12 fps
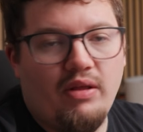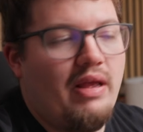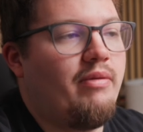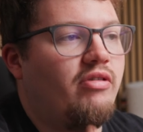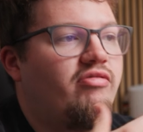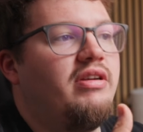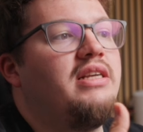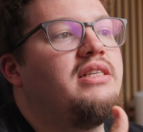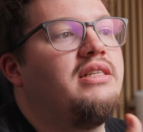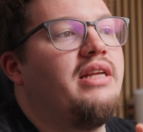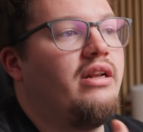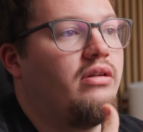
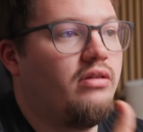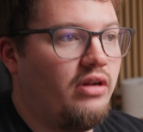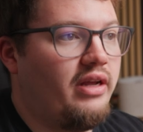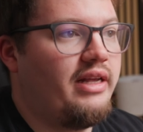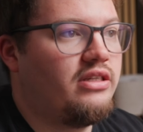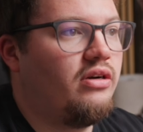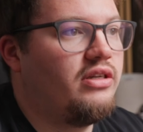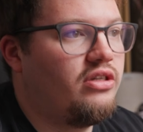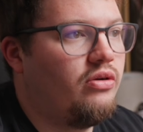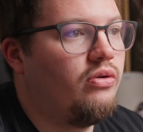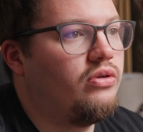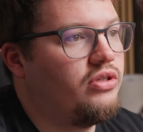increased in, like, it's got its
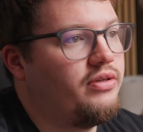cores.